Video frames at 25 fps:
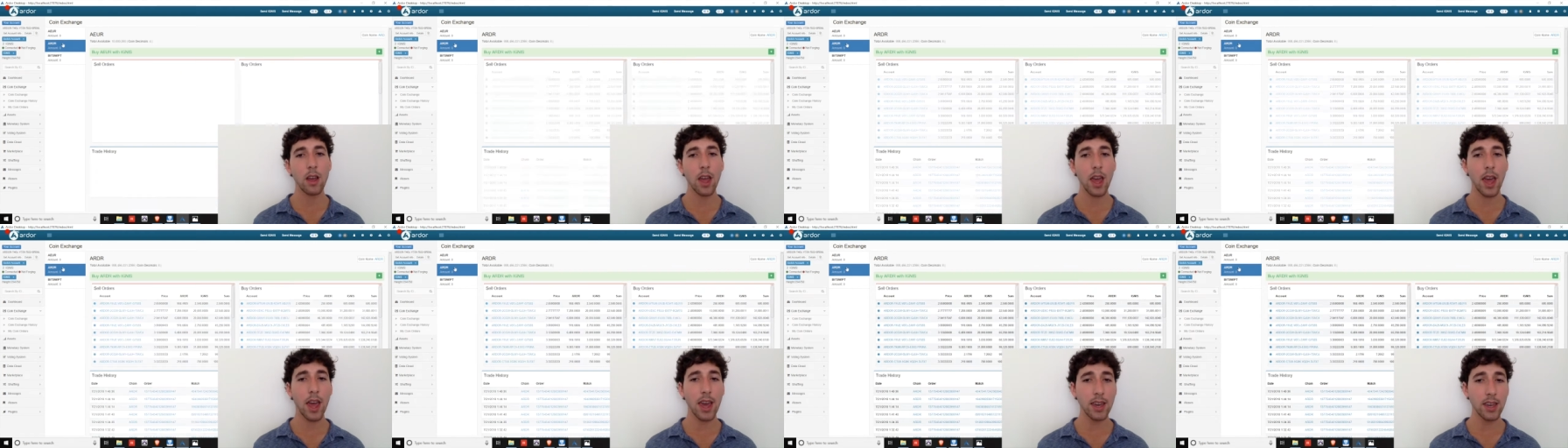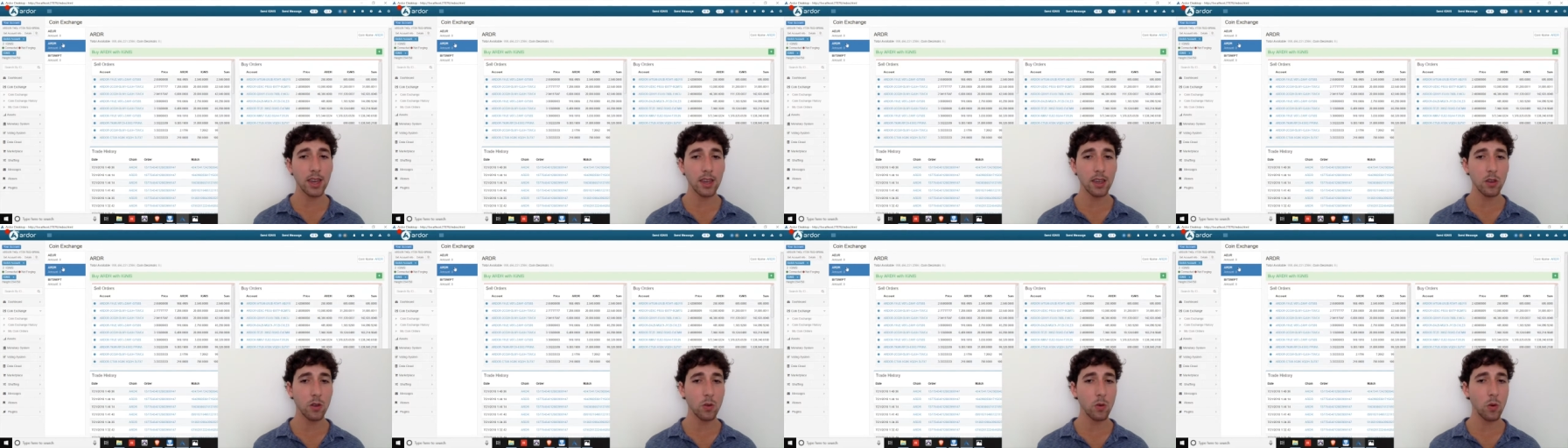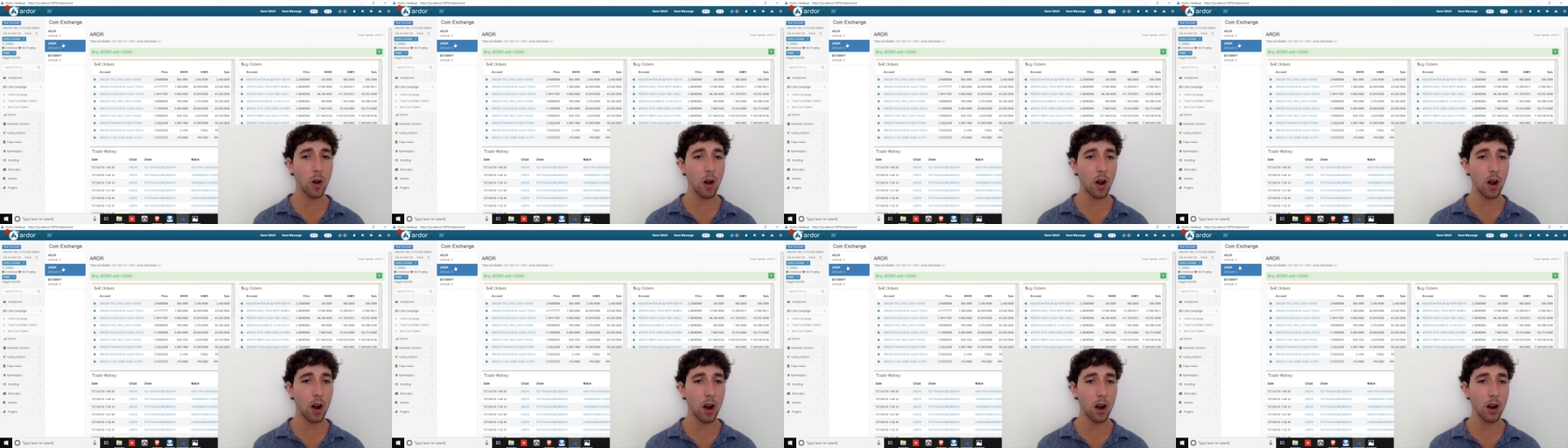
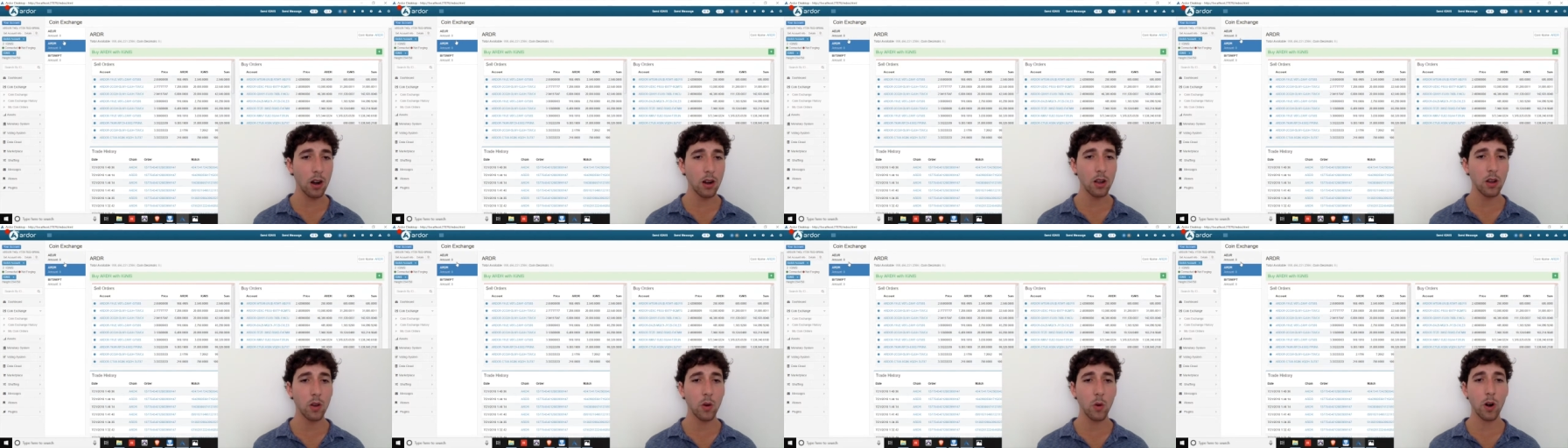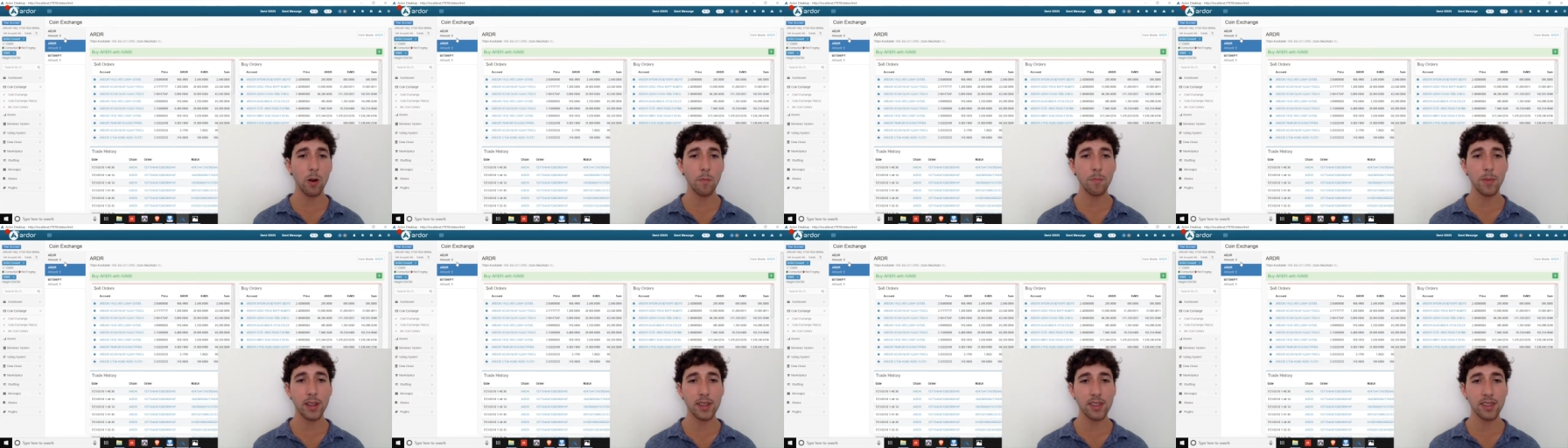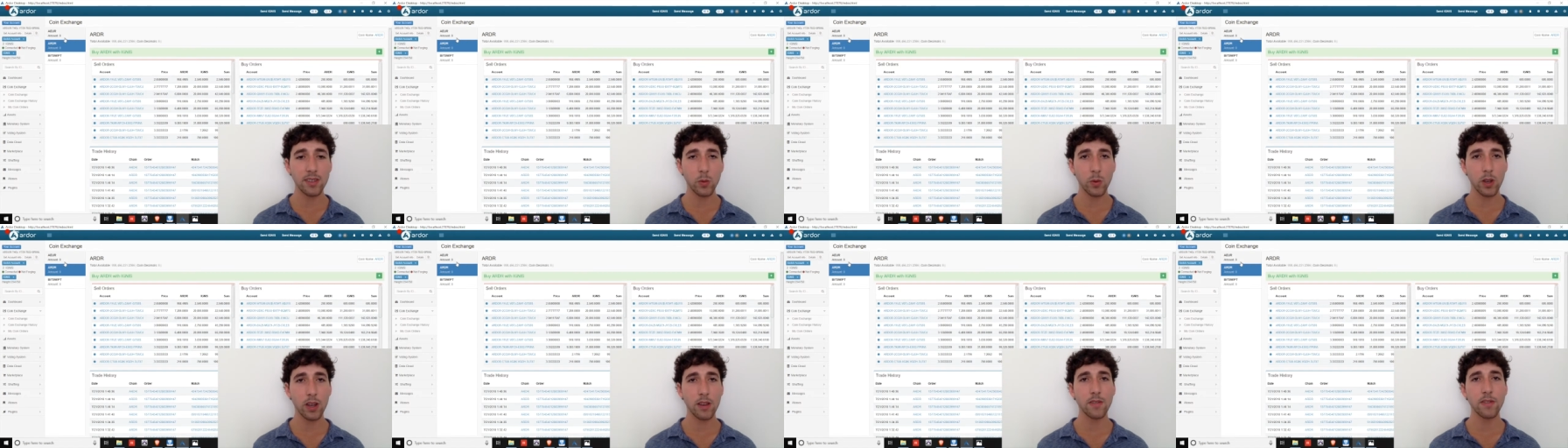AEUR, or
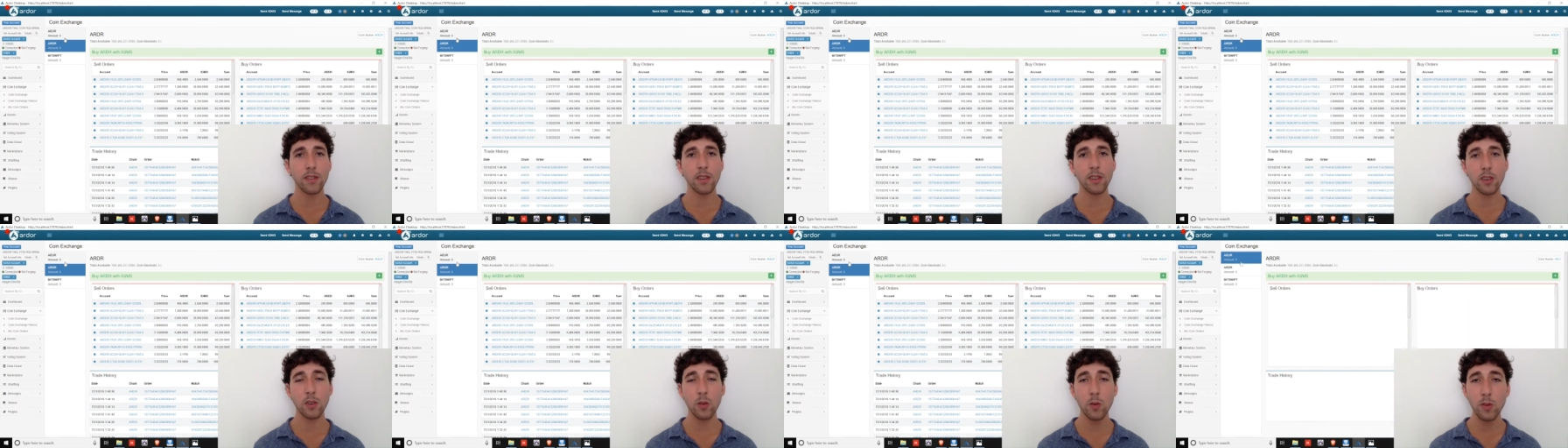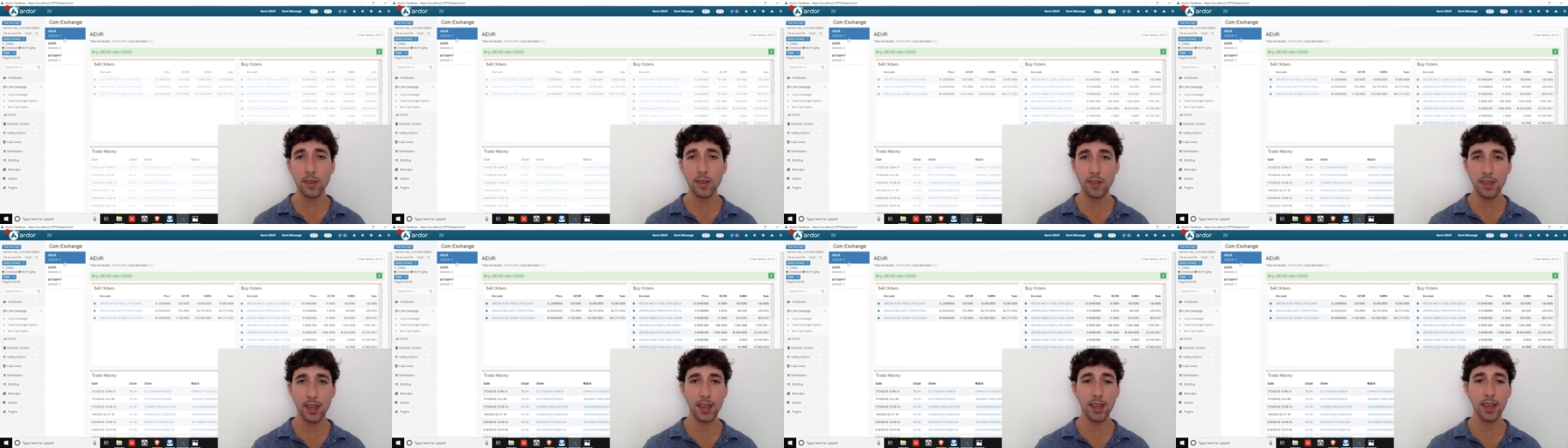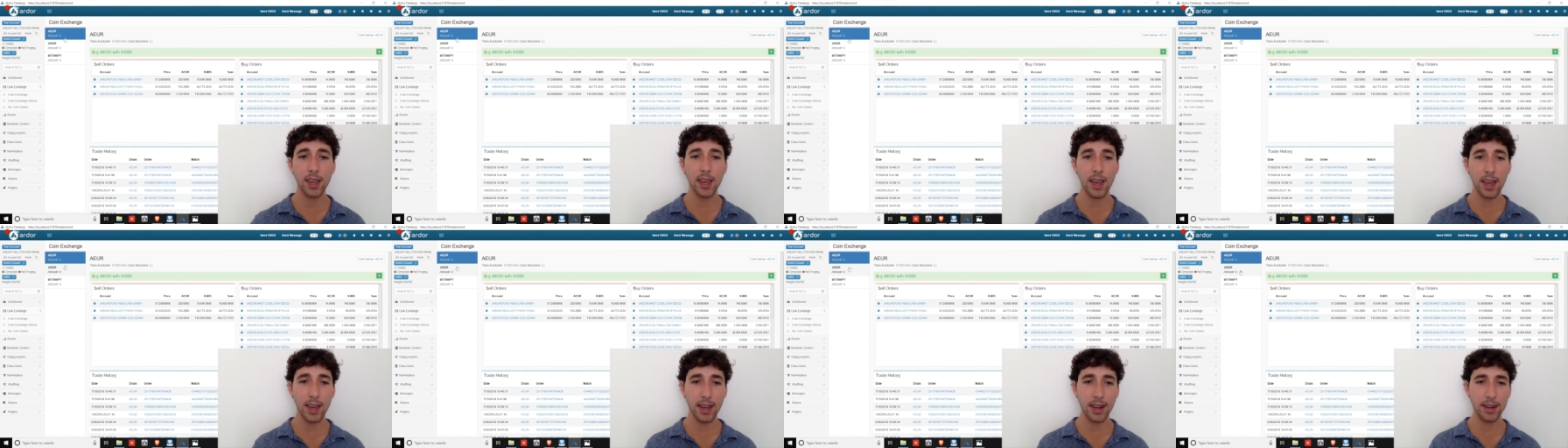BitSwift using
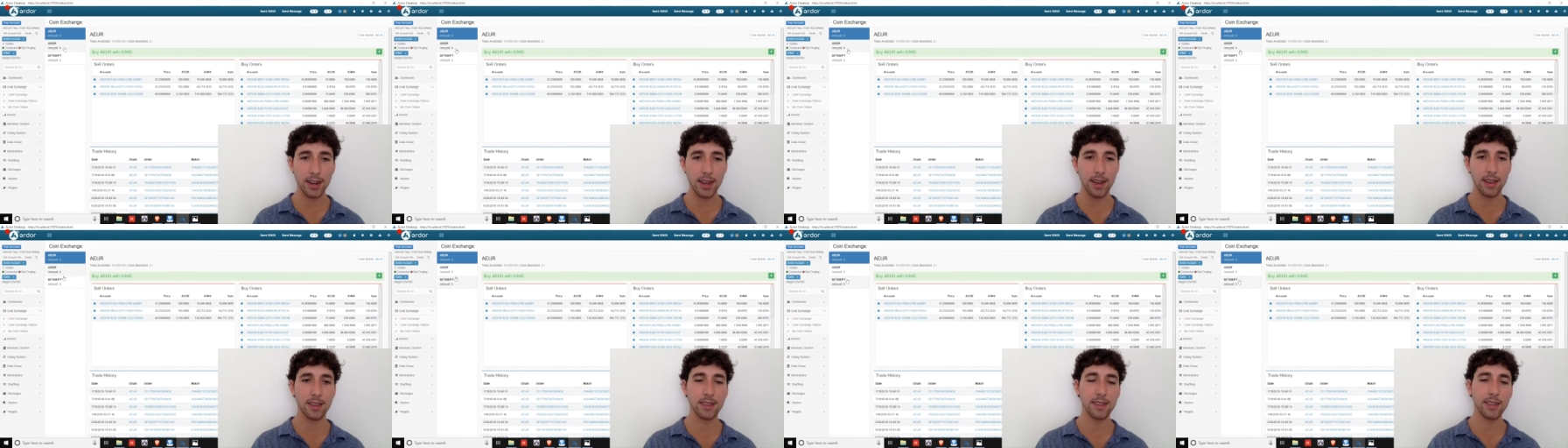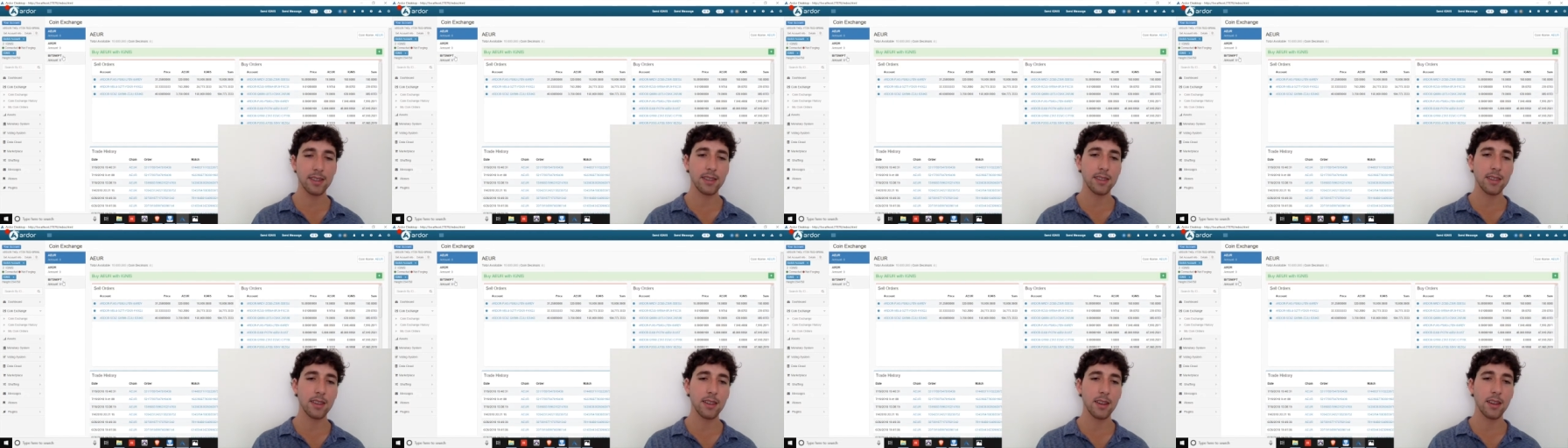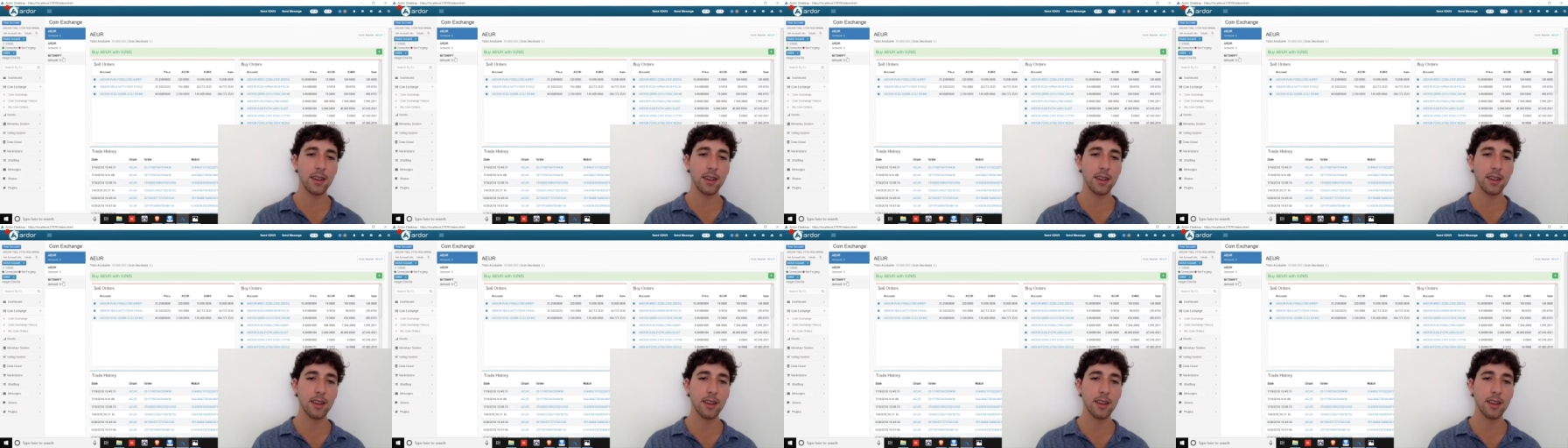Ignis.